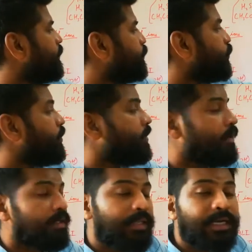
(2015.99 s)
So
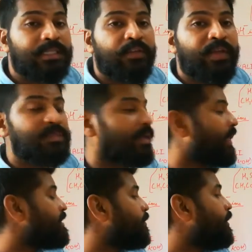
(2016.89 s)
that is a defense
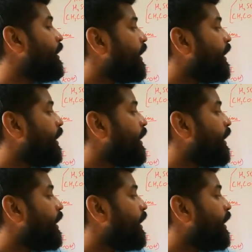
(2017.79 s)
mechanism.